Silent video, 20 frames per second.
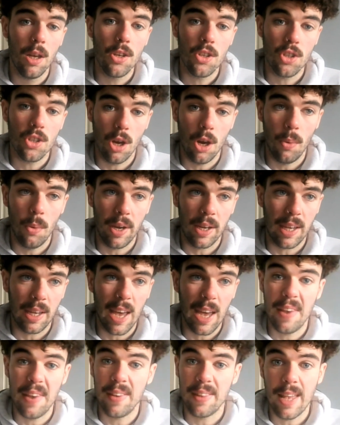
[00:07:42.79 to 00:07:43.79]
So
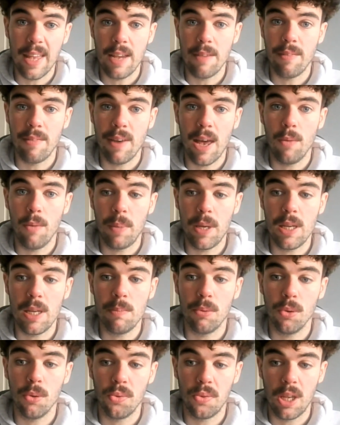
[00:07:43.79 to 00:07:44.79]
again, they've let
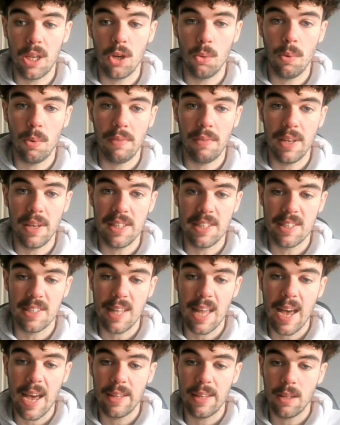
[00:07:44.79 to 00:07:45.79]
people deal with it
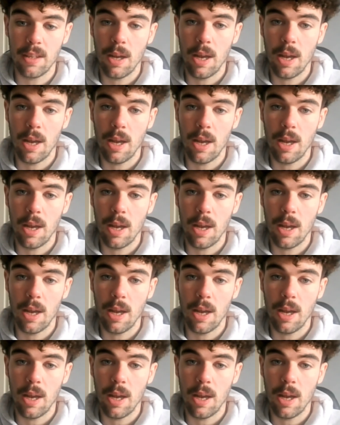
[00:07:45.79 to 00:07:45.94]
instead,